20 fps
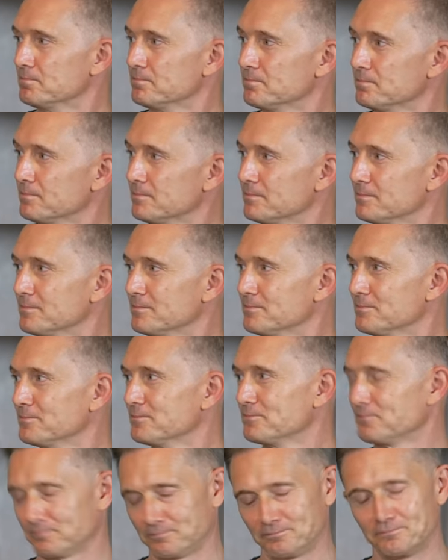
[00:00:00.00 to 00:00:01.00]

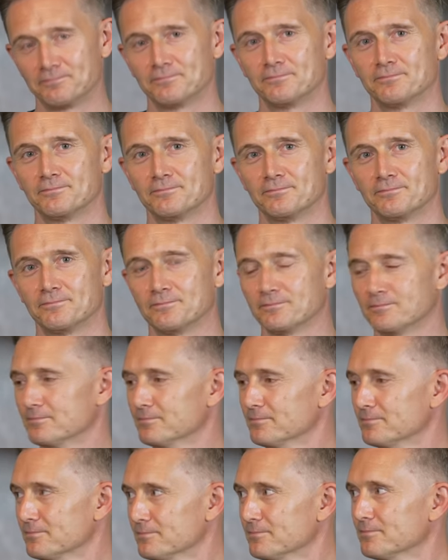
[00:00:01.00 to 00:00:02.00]

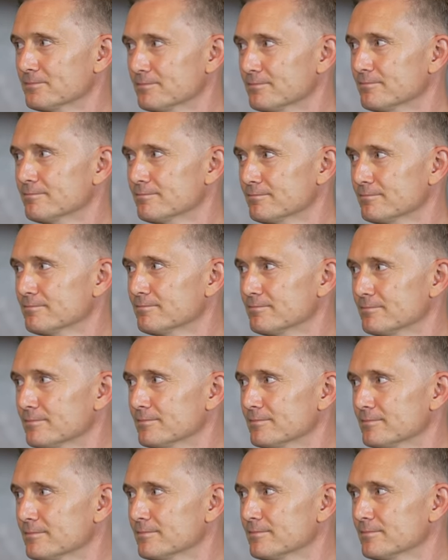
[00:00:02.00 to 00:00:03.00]

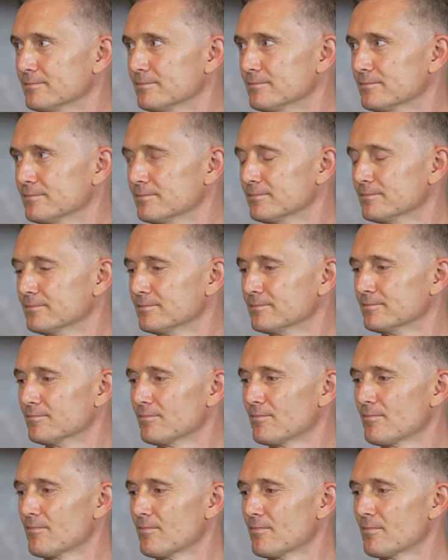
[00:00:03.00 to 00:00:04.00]

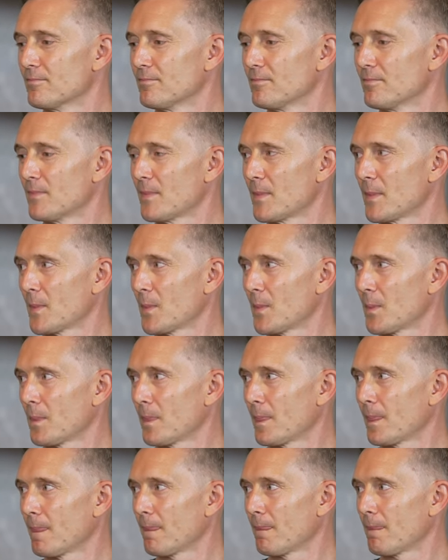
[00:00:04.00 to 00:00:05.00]

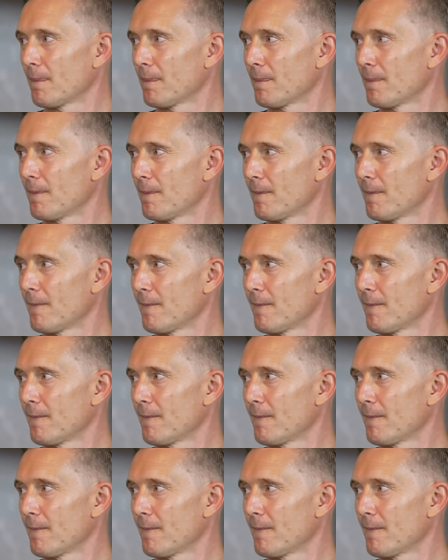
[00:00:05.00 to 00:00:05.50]
No words are spoken by the person on screen.